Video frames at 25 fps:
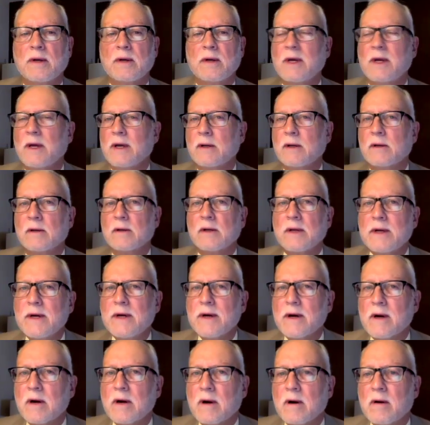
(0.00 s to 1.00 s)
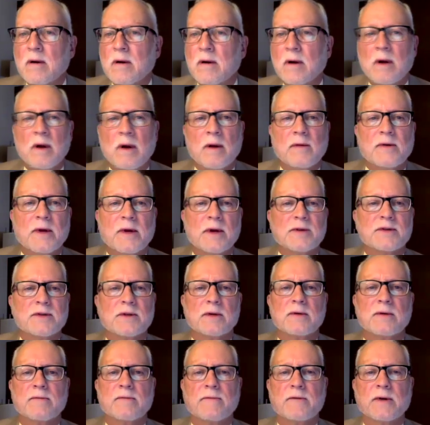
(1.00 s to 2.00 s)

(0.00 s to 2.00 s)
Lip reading: King Lear doesn't